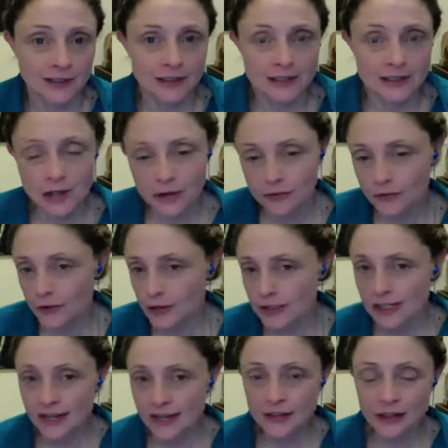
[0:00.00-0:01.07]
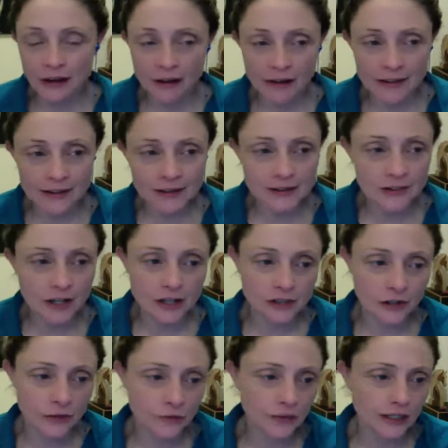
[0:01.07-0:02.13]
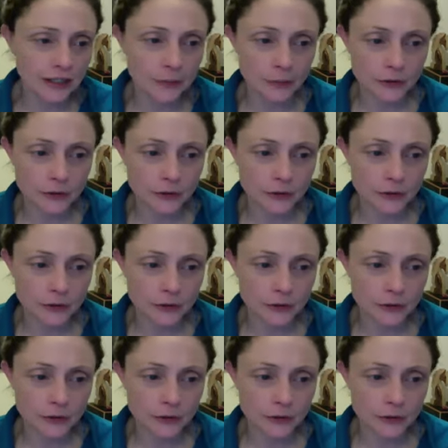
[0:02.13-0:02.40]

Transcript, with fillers: so far down the line I, I don't really mm-hmm.